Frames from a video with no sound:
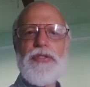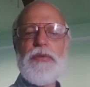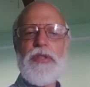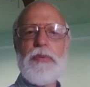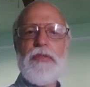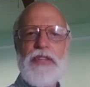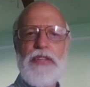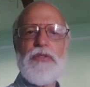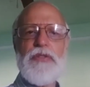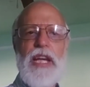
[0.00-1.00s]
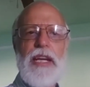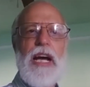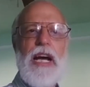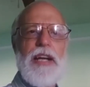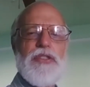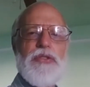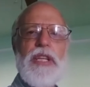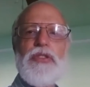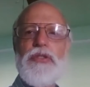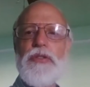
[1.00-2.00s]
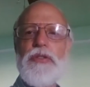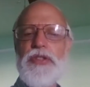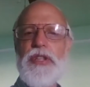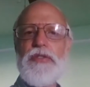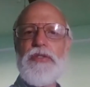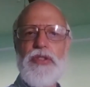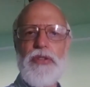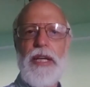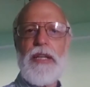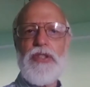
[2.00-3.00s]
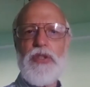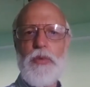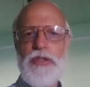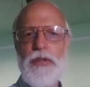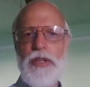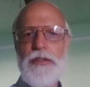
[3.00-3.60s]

He was a professor of psychiatry at the University of Zurich in Switzerland,